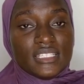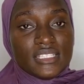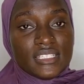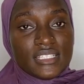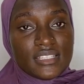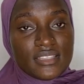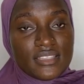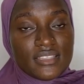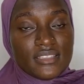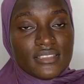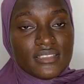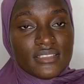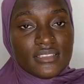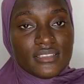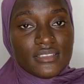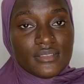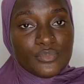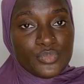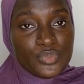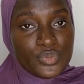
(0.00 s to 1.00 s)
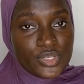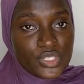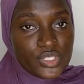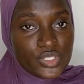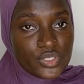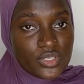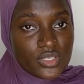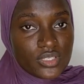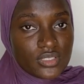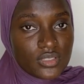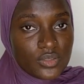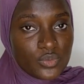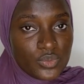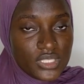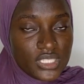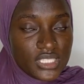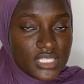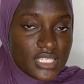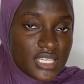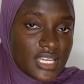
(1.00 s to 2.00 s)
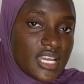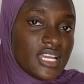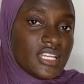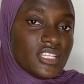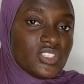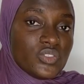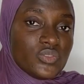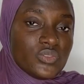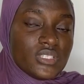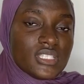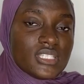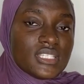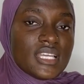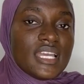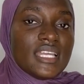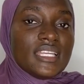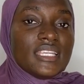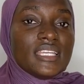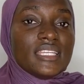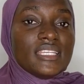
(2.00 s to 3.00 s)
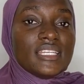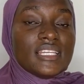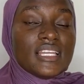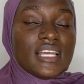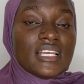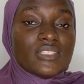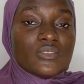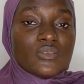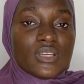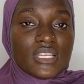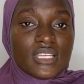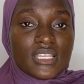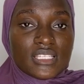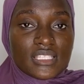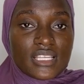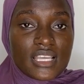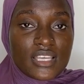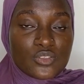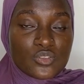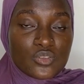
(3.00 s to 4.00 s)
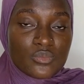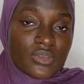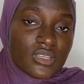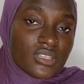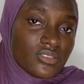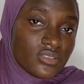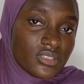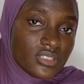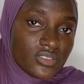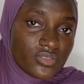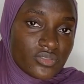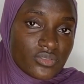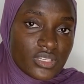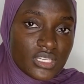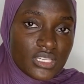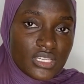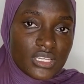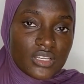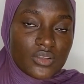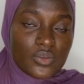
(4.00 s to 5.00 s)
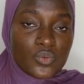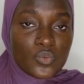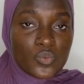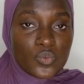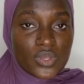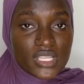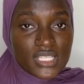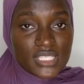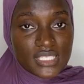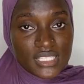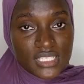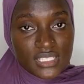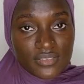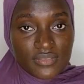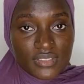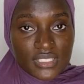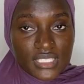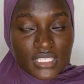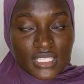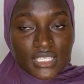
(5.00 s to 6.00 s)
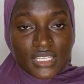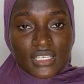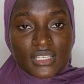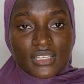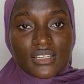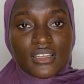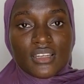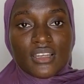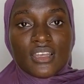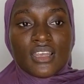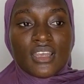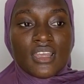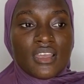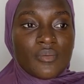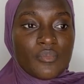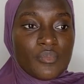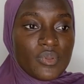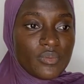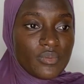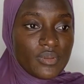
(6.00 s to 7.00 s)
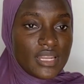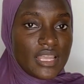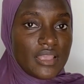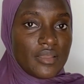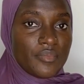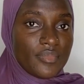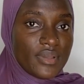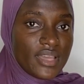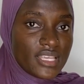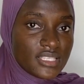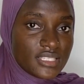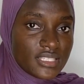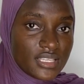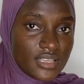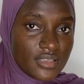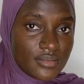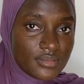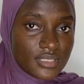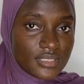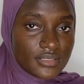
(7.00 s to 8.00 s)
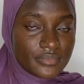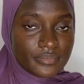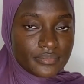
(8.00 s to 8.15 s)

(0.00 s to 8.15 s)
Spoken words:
the pressures within the arteries. And then the last one is isometric training, weightlifting, maybe like biceps,